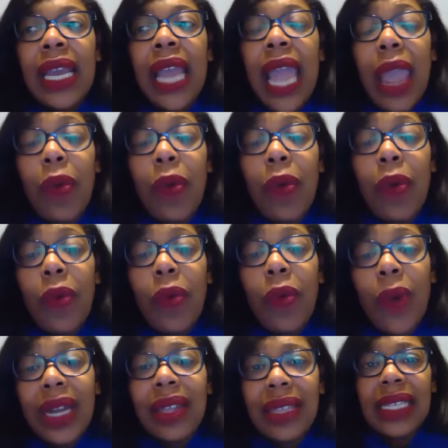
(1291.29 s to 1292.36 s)
And one
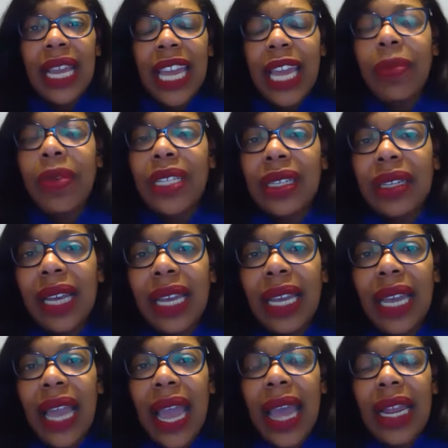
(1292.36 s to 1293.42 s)
of the things that he was
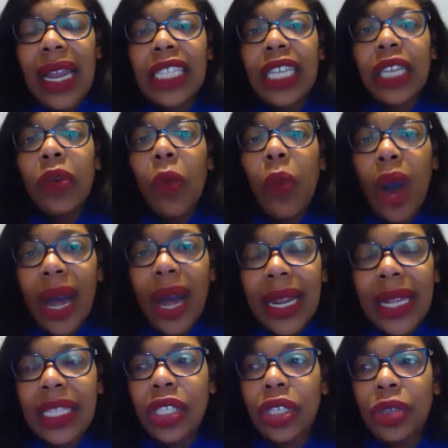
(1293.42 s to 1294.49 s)
looking at is he
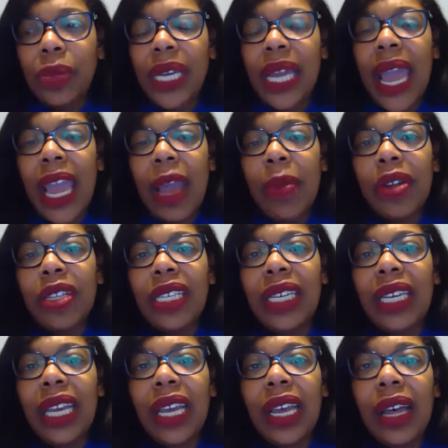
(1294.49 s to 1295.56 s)
wanted to be able to
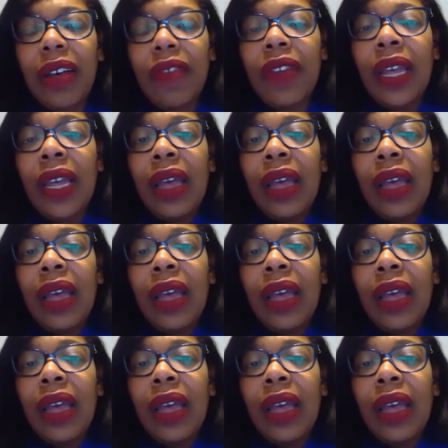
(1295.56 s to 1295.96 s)
give,